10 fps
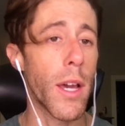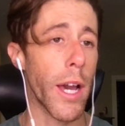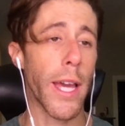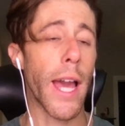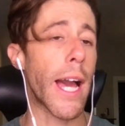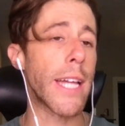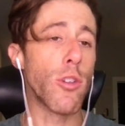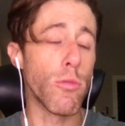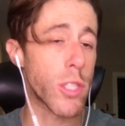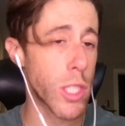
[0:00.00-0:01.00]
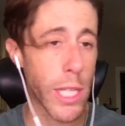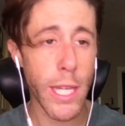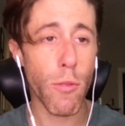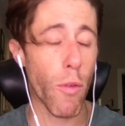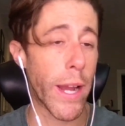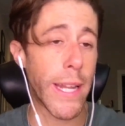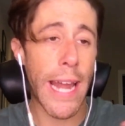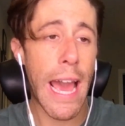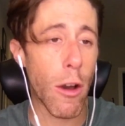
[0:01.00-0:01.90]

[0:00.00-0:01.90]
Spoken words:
I don't see it right now.